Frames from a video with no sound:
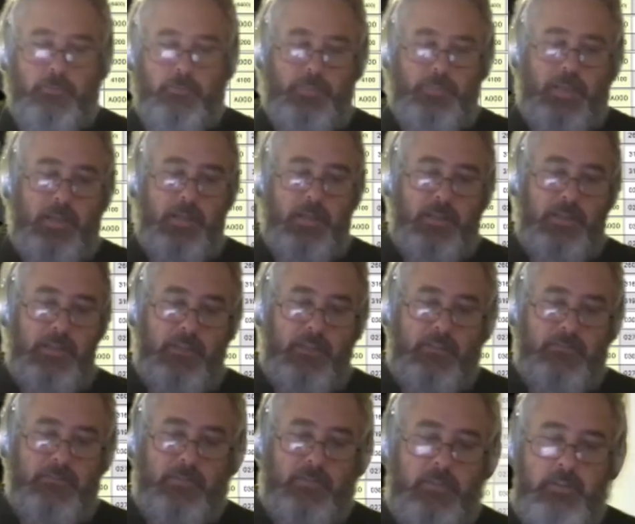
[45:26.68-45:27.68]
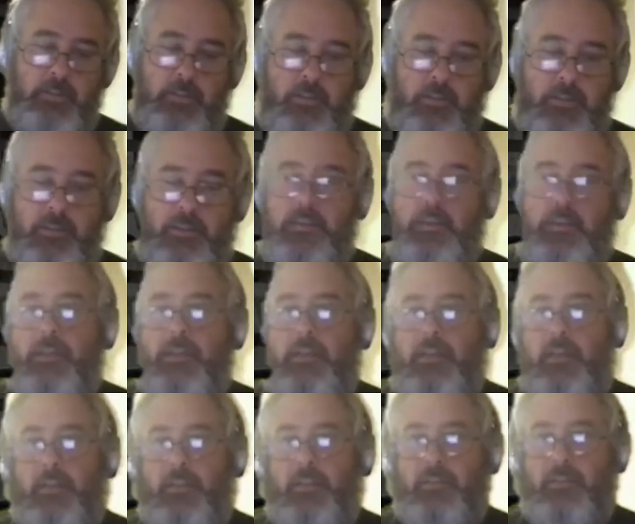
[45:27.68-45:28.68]
left,
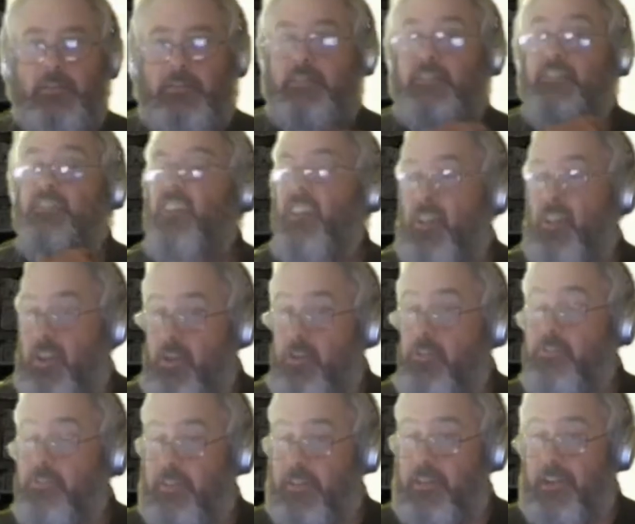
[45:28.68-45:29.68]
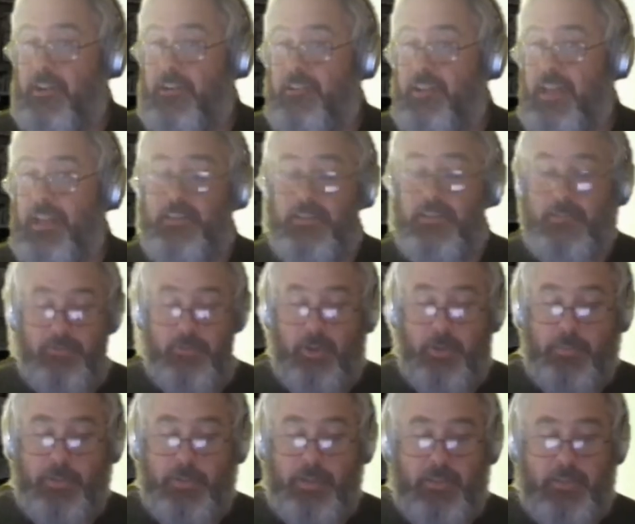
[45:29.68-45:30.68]
and just to close the current active flight
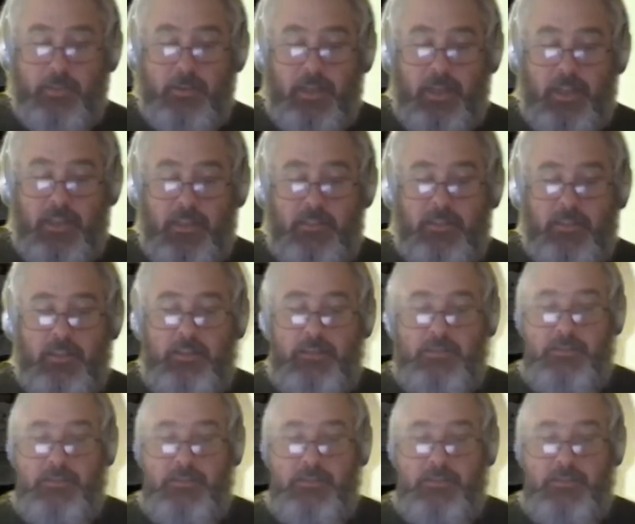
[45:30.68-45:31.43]
plan that I had in there.